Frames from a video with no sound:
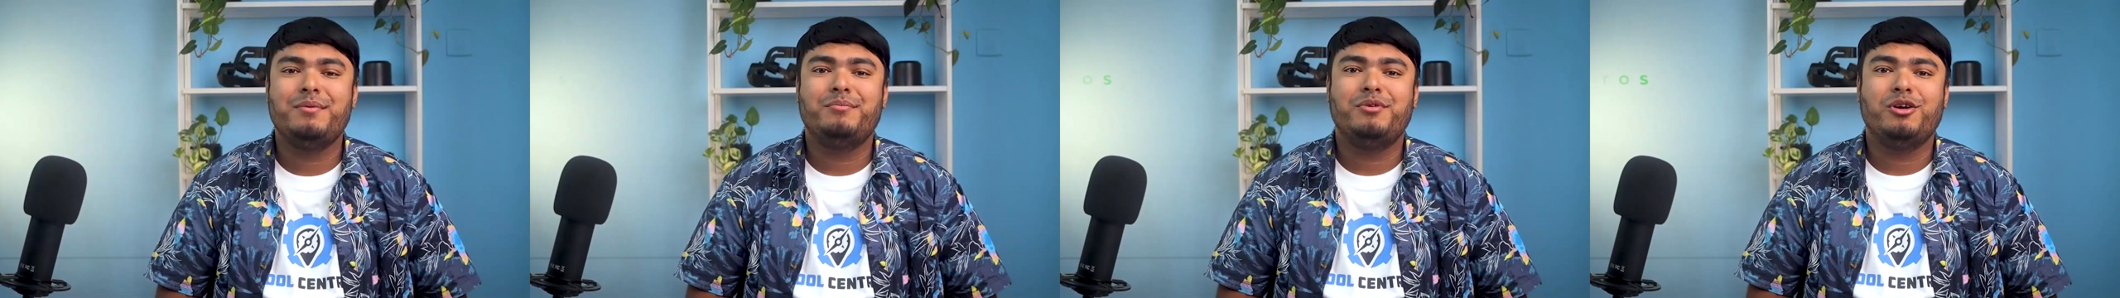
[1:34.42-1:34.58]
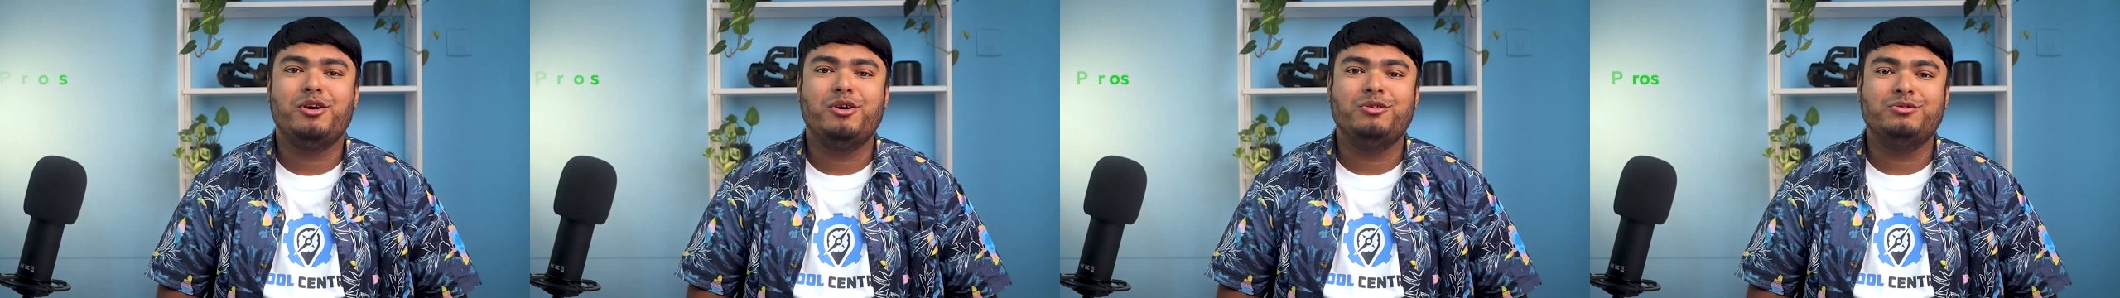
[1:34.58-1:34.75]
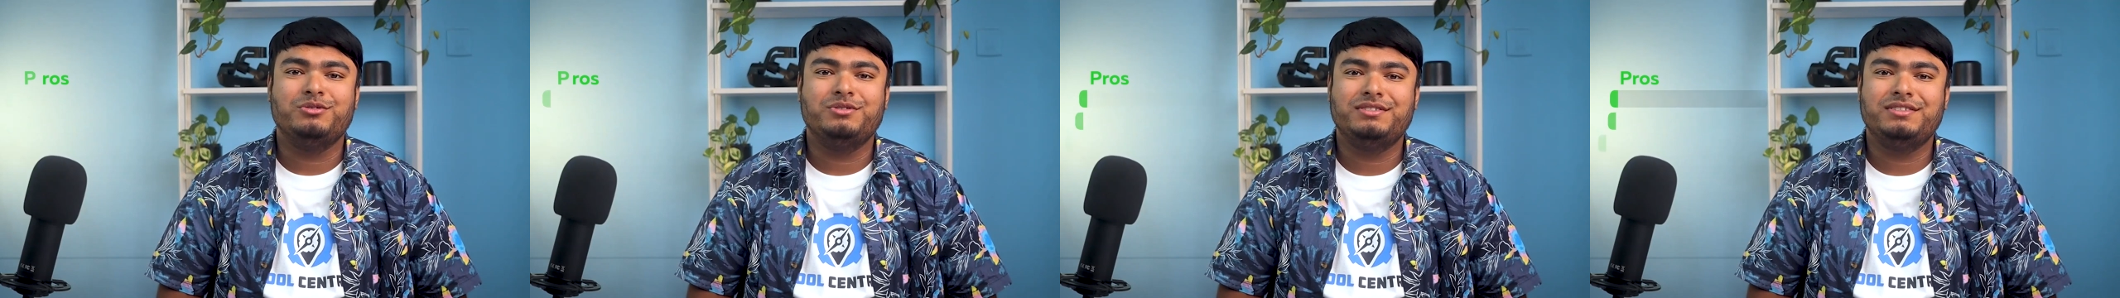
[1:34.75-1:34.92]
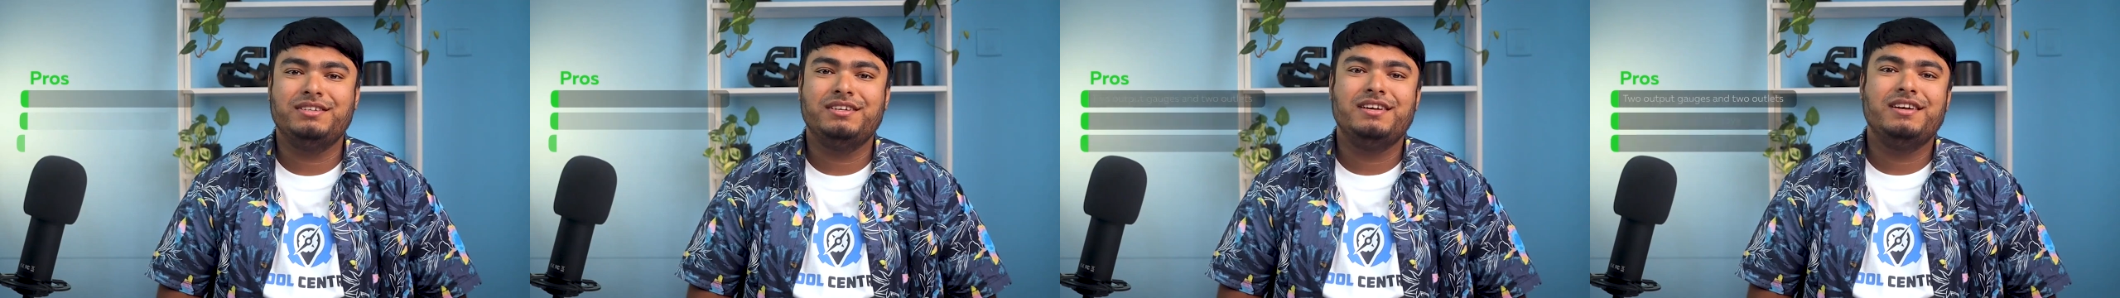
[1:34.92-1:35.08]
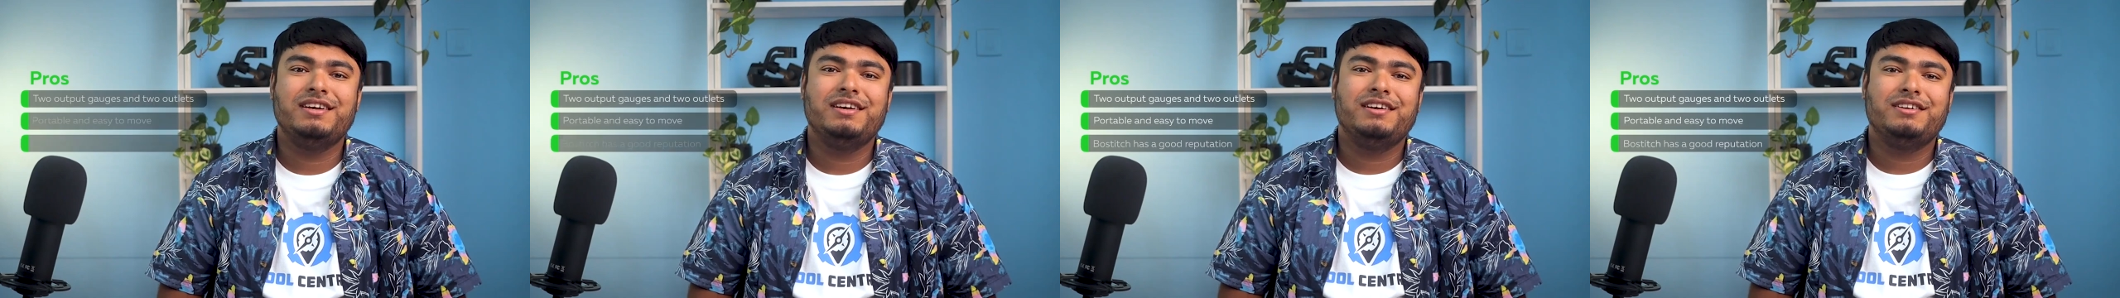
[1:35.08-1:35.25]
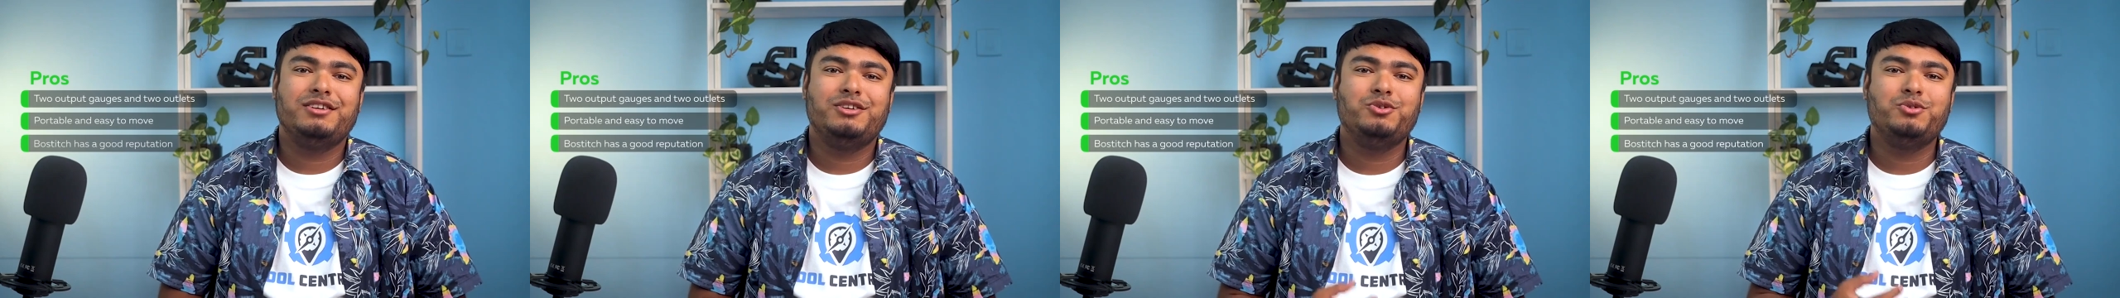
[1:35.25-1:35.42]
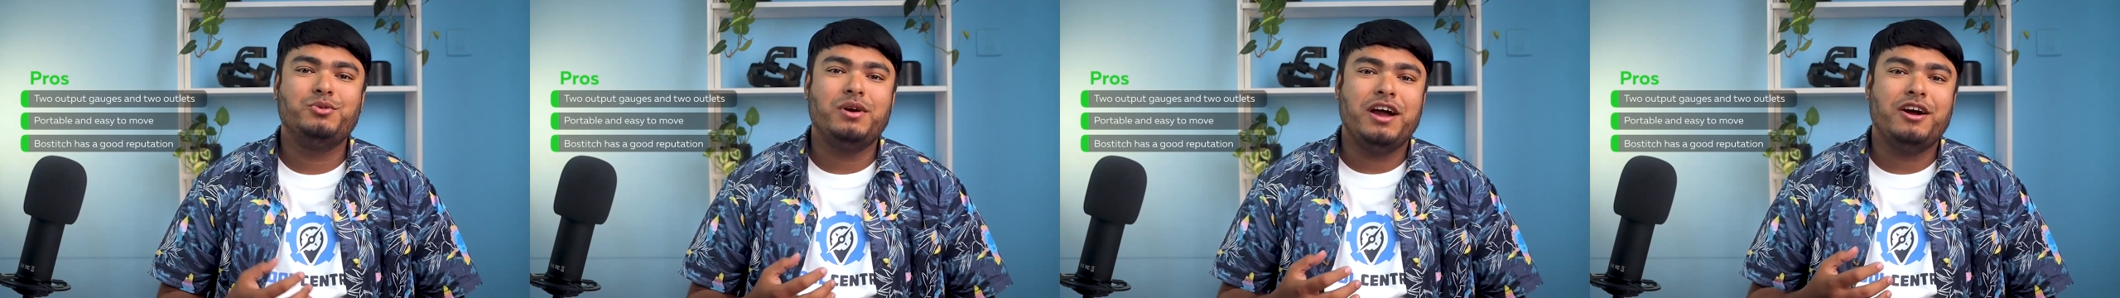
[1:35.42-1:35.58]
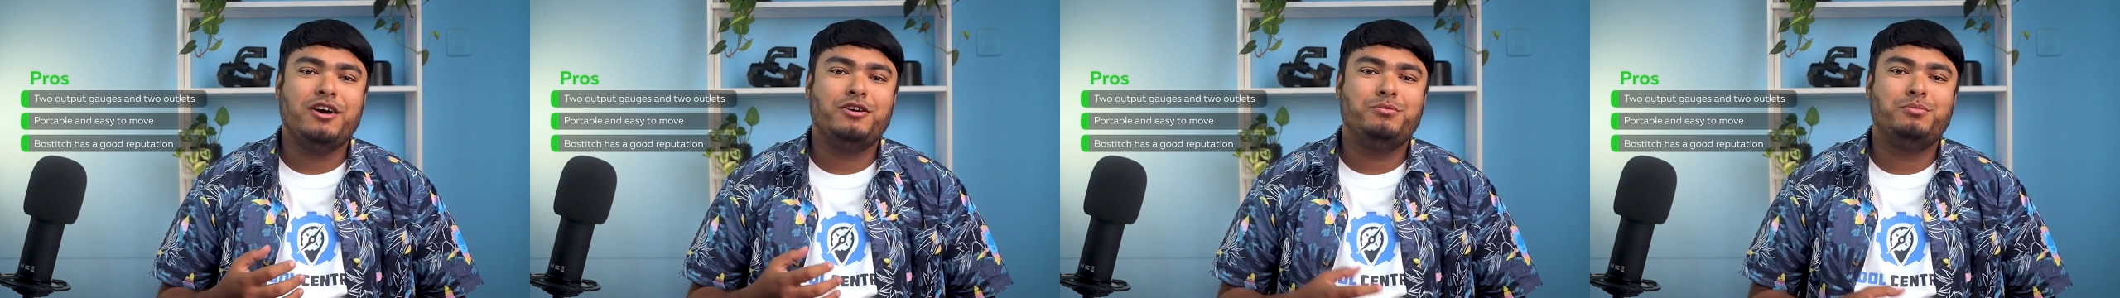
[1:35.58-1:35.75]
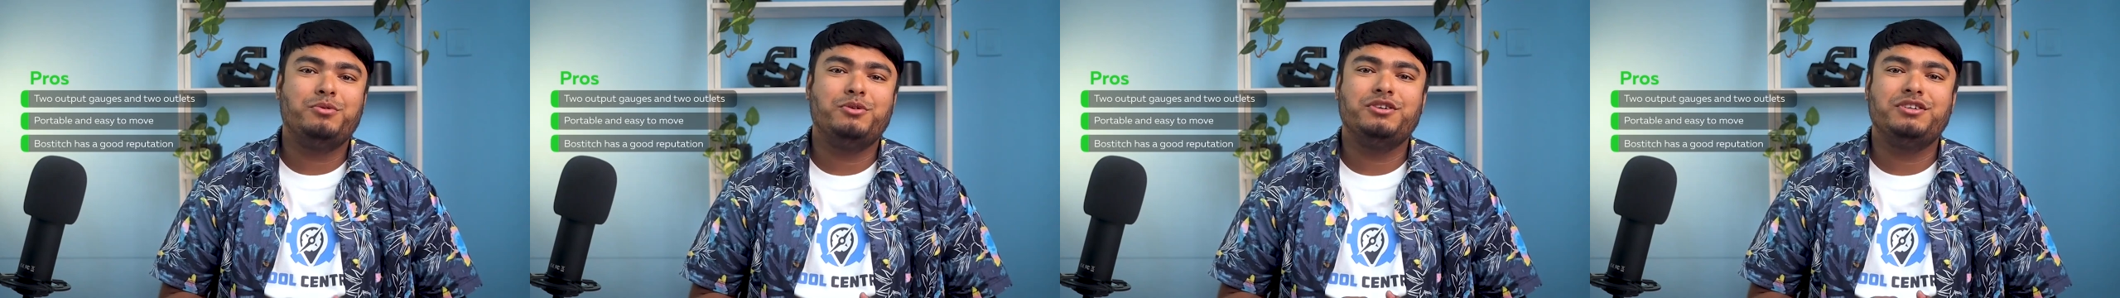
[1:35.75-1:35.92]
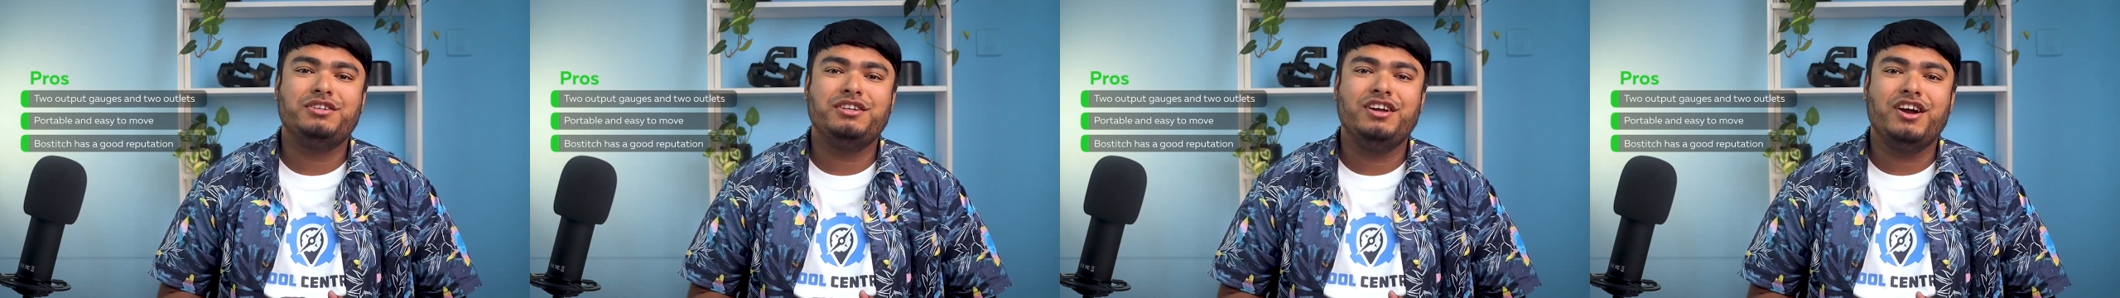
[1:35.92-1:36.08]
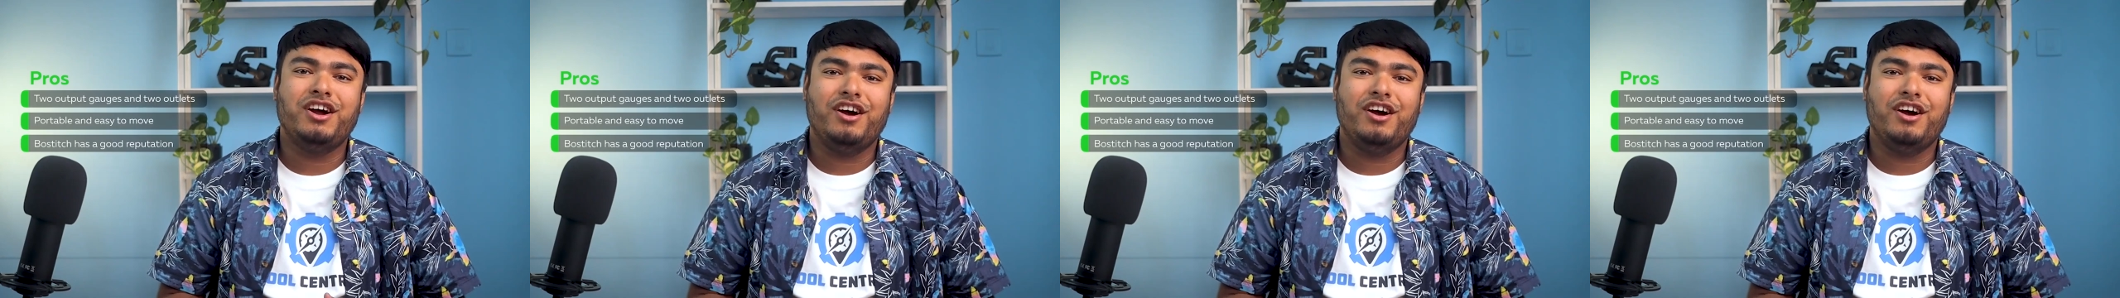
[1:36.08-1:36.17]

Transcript: Pros 2 output